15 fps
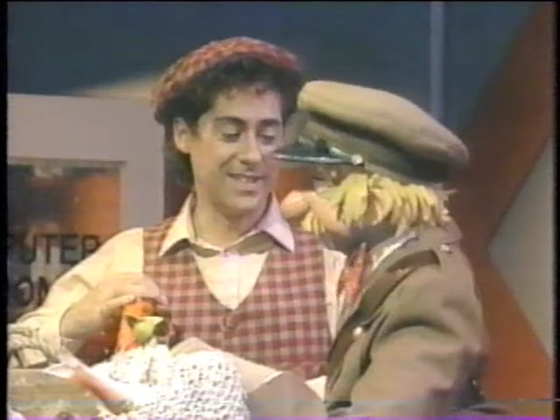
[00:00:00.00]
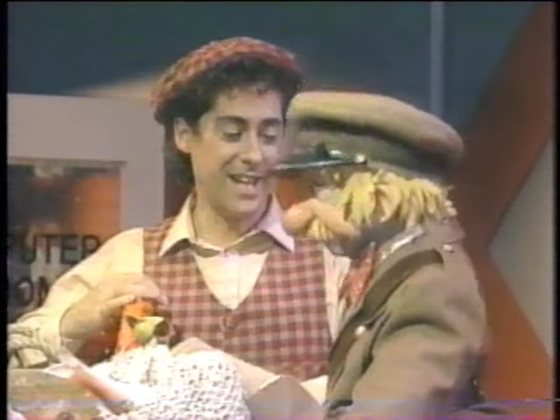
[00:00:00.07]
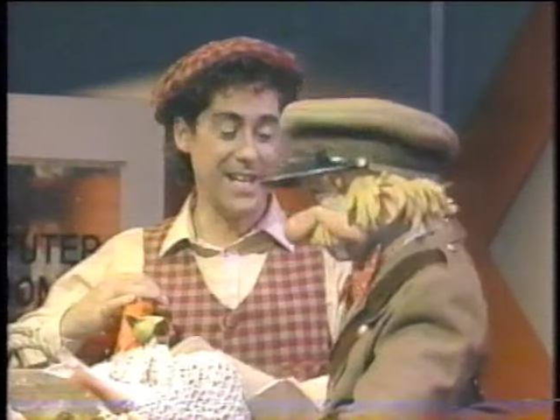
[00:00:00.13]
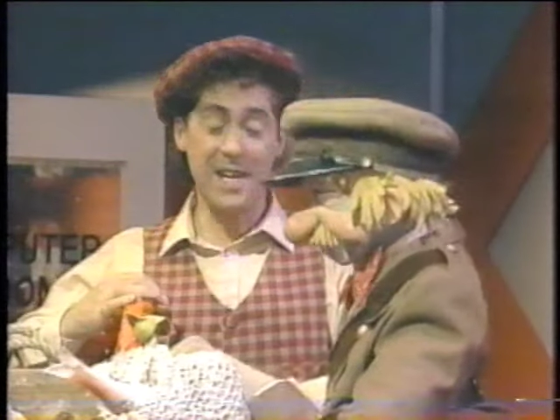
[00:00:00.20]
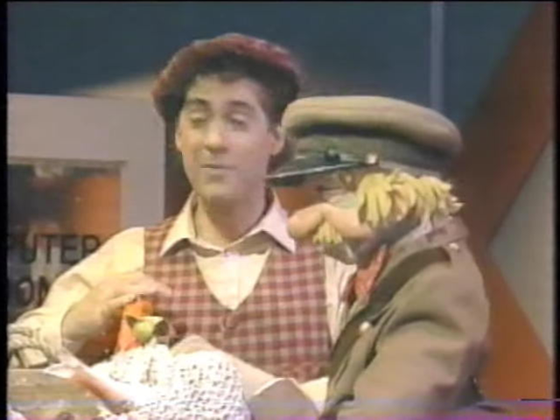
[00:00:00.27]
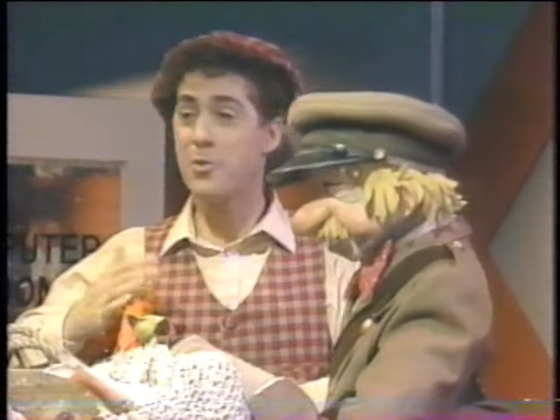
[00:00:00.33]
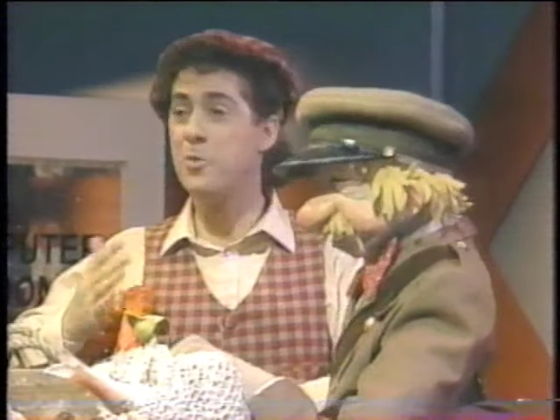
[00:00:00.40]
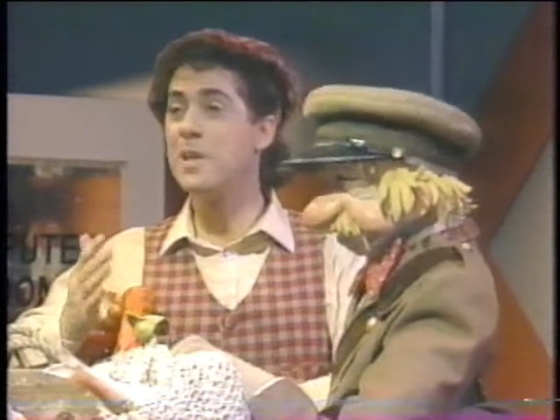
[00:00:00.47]
I
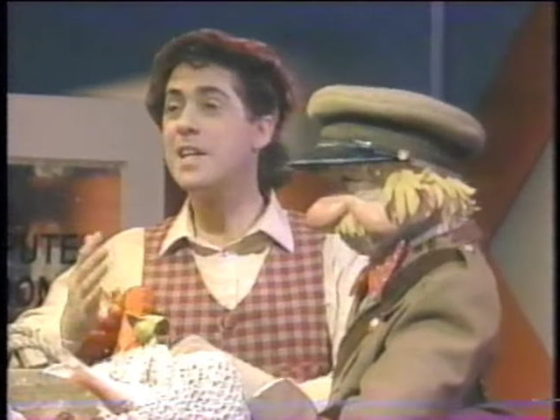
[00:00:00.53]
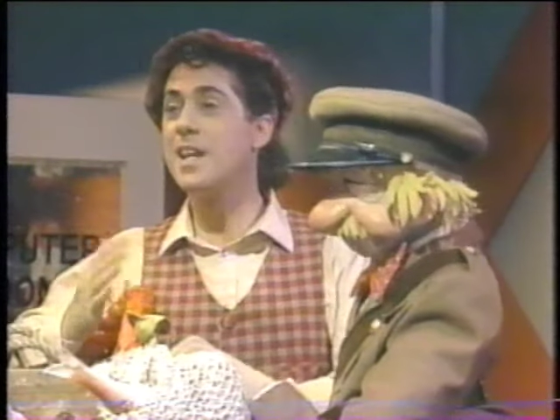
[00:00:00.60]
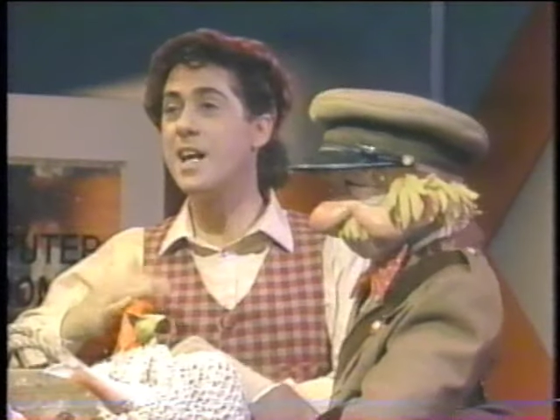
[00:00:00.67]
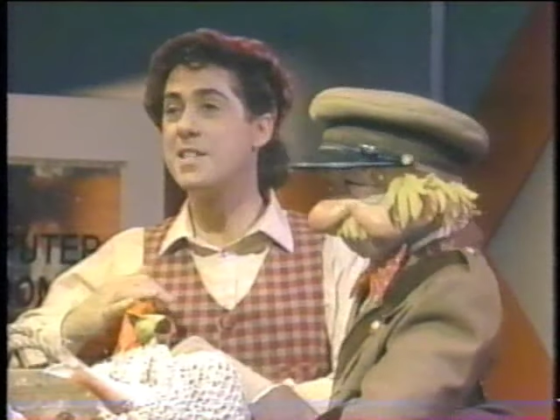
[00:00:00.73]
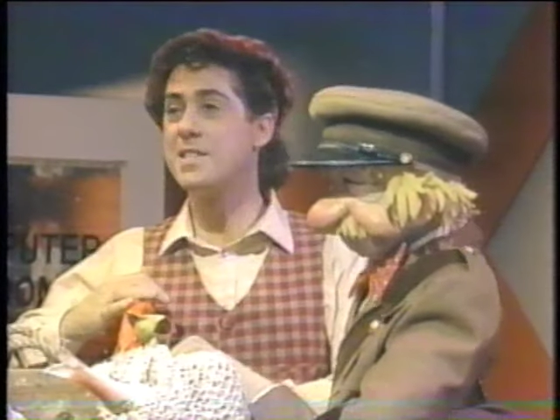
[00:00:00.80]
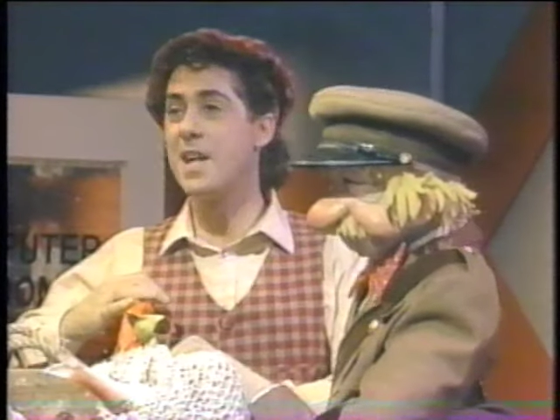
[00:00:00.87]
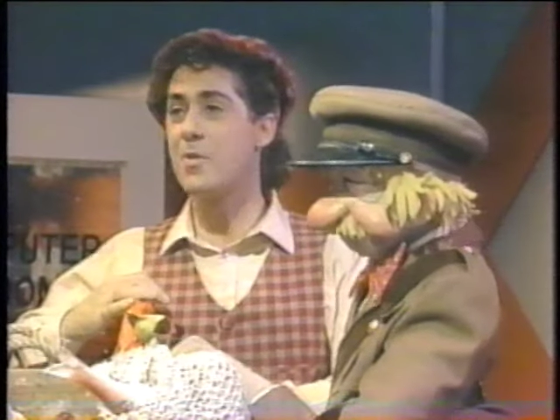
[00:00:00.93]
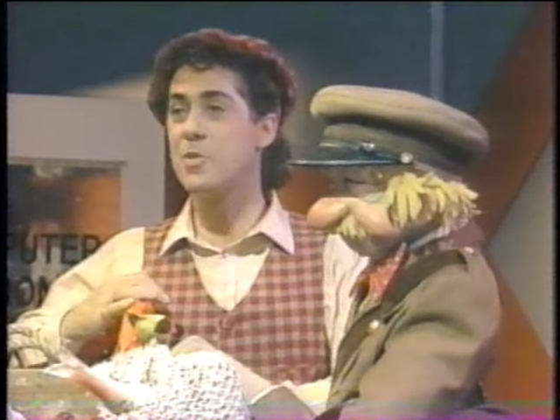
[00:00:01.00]
never
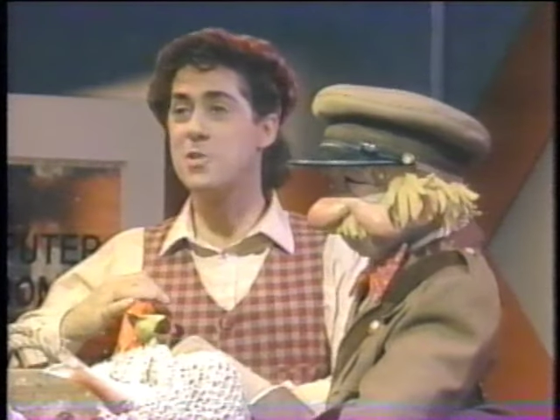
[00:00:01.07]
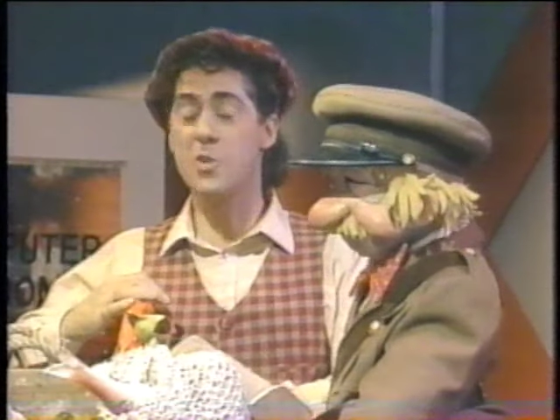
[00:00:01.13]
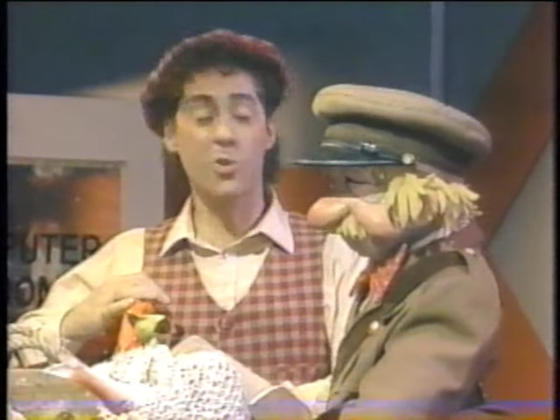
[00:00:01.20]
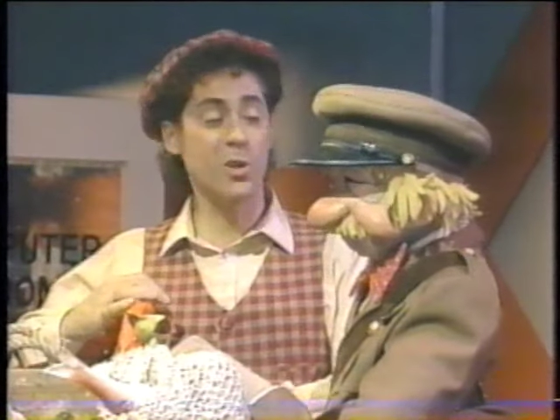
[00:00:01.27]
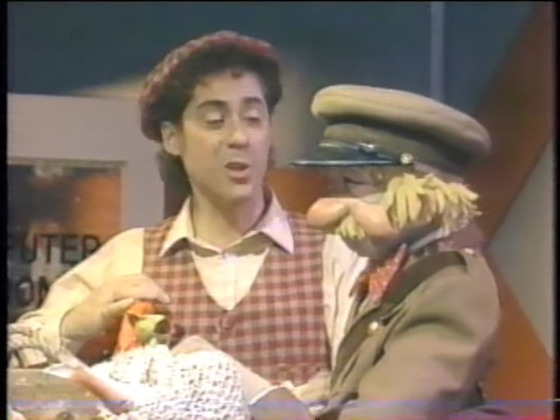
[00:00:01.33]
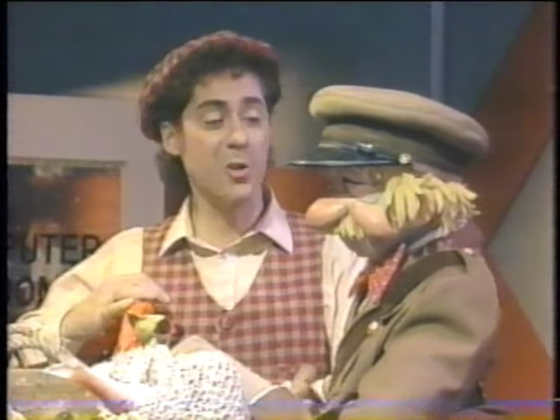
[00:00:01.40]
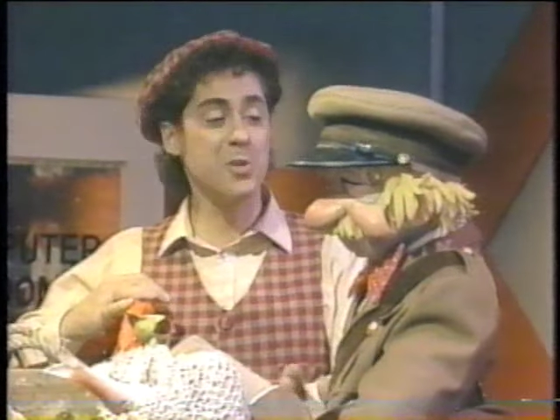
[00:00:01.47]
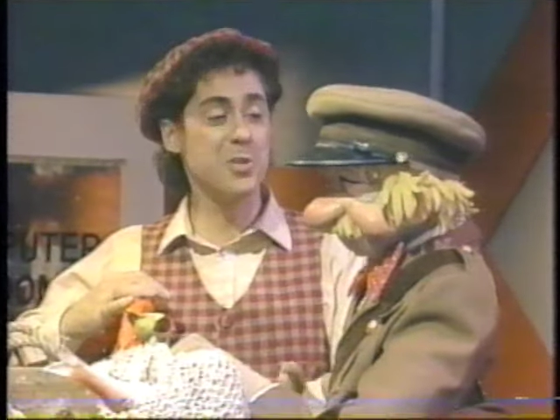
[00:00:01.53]
realized I was so
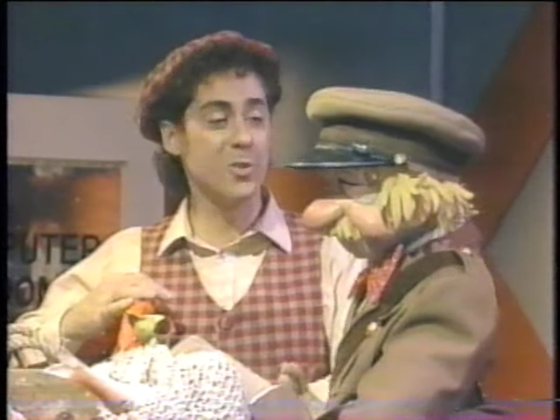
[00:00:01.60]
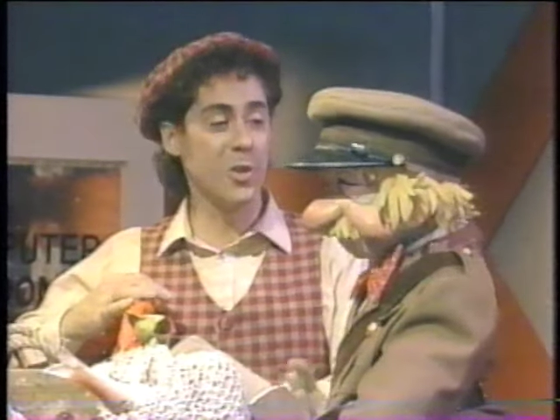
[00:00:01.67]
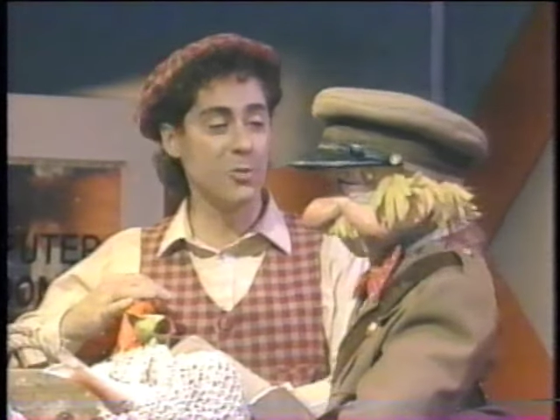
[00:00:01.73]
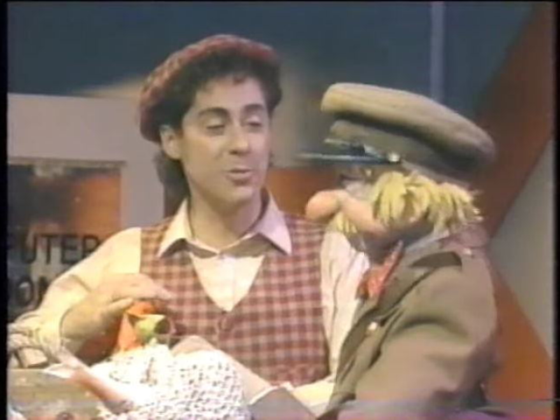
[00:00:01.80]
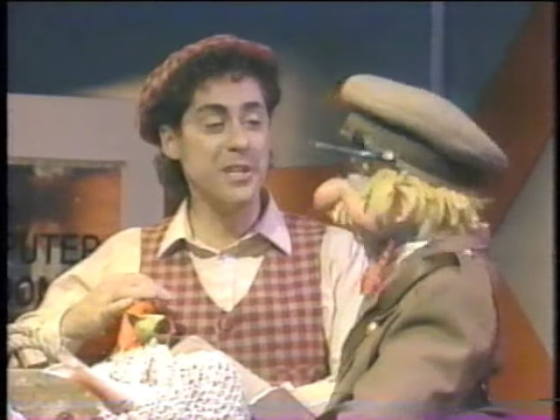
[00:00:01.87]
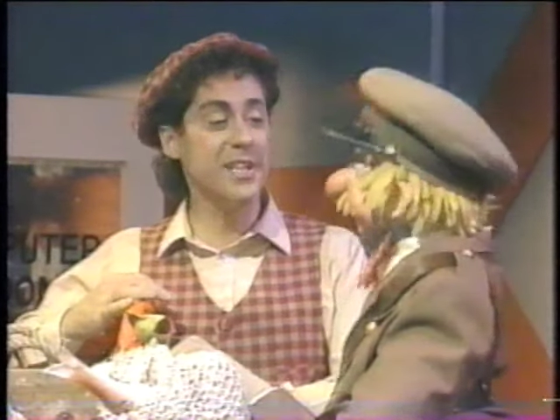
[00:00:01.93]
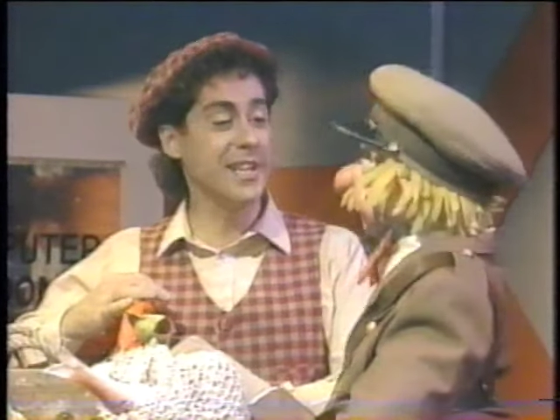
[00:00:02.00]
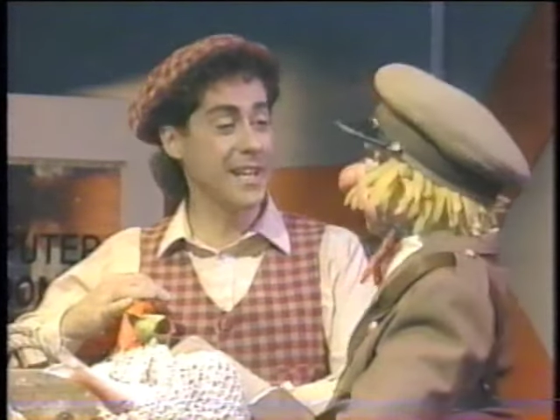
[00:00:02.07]
close to a
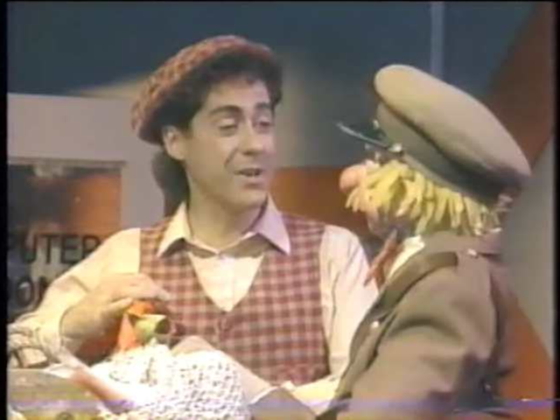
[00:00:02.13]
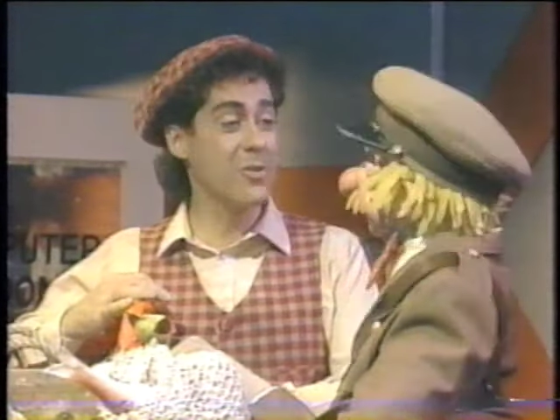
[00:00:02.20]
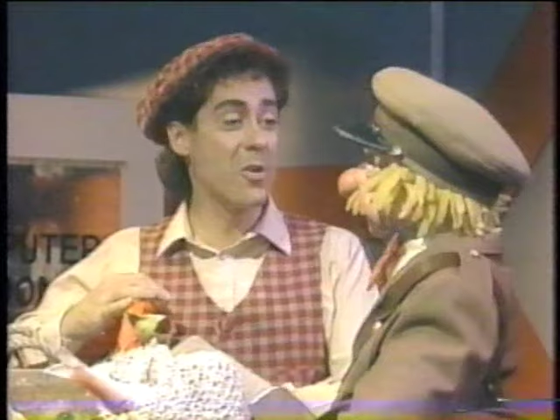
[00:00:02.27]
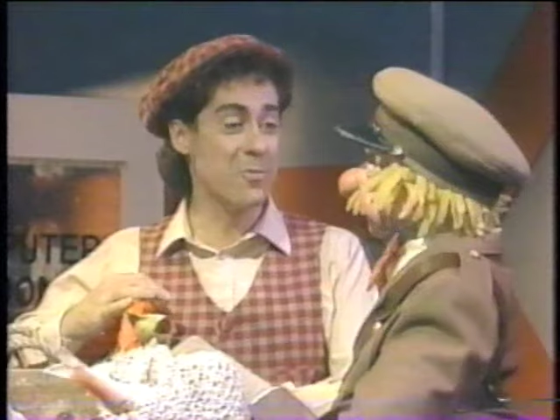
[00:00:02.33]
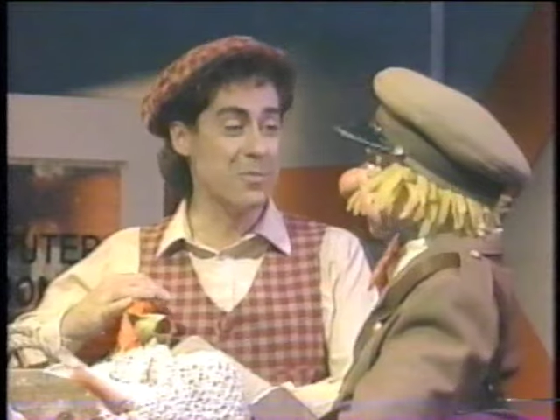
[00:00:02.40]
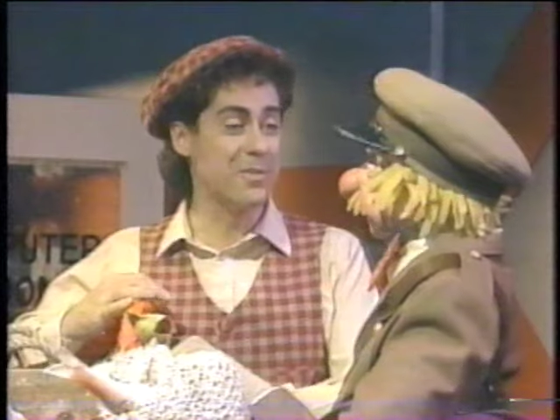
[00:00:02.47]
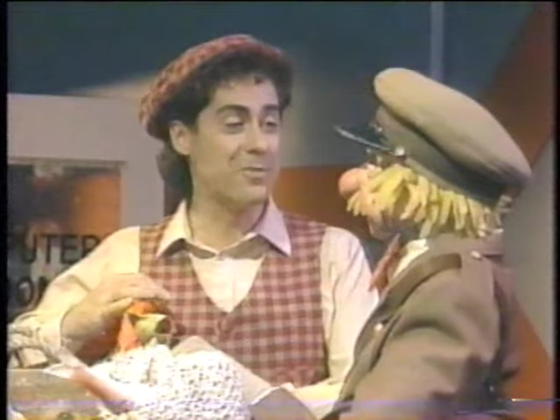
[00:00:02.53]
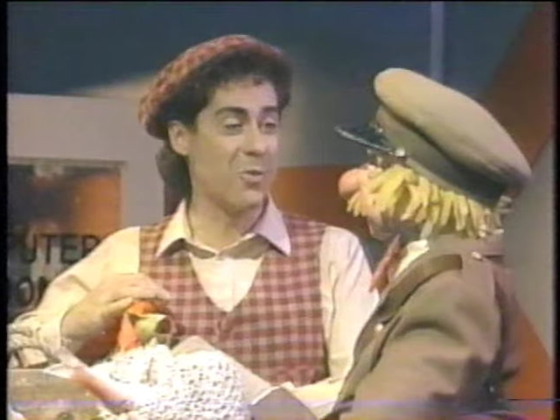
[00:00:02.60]
real
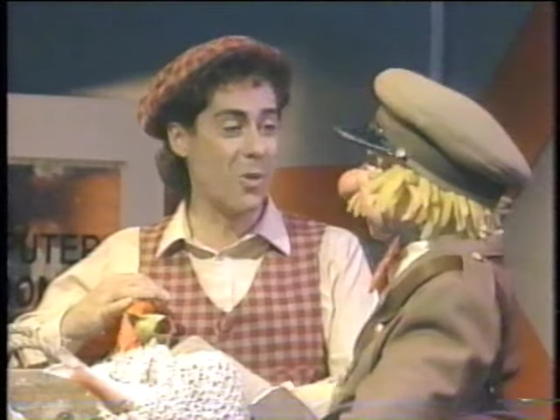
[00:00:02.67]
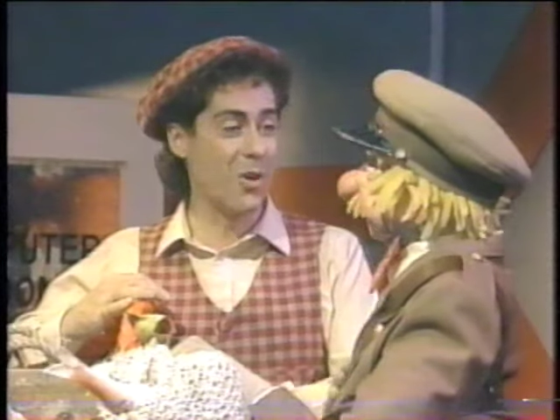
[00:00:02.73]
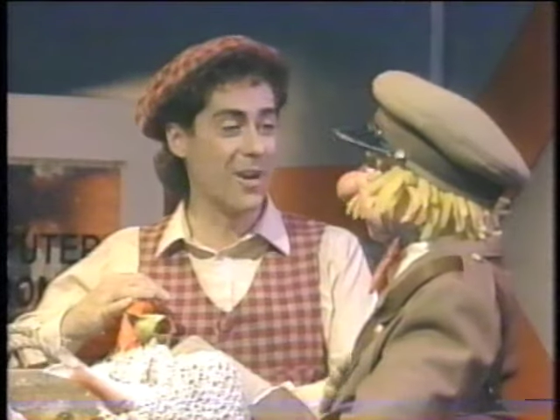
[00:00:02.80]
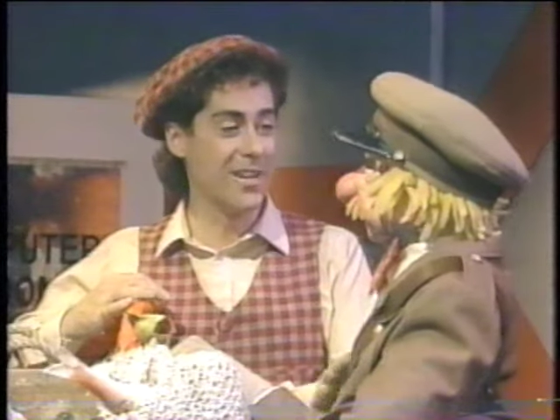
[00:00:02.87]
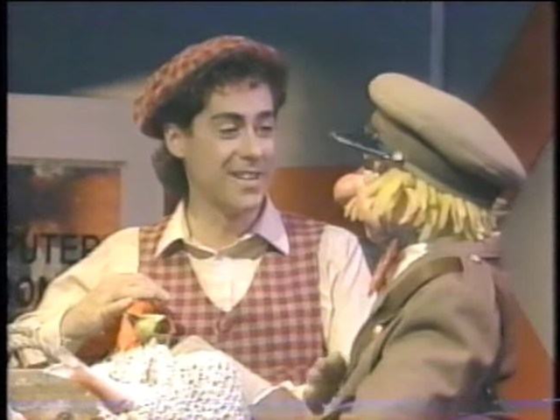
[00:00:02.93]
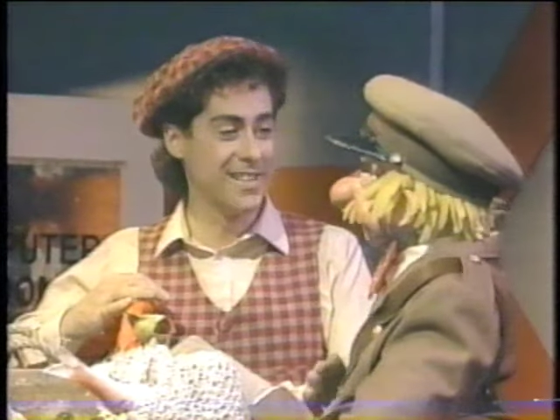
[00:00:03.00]
hero before.